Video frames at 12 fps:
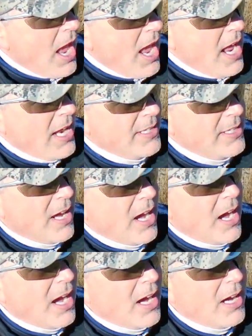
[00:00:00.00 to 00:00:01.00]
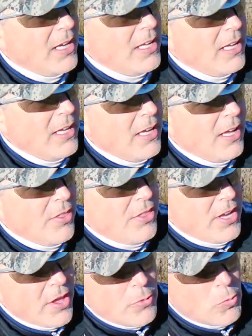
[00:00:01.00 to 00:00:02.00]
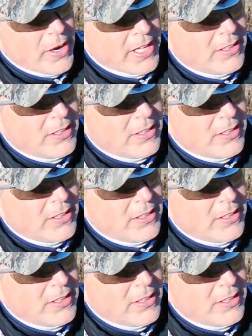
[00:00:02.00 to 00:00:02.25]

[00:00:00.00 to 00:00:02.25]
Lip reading: And the other one